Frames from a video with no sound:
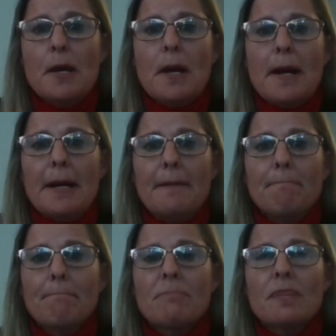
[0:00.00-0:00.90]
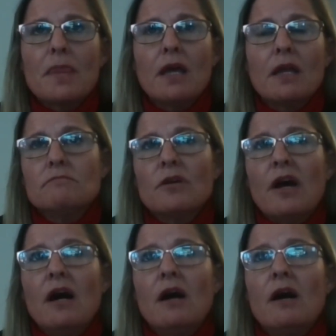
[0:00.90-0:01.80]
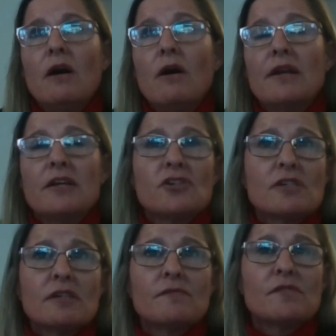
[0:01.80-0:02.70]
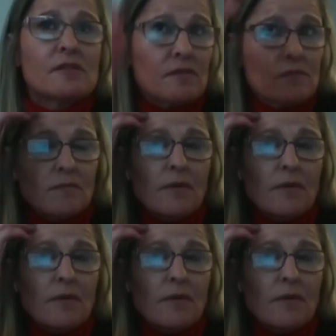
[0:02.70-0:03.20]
Then, how our initiatives,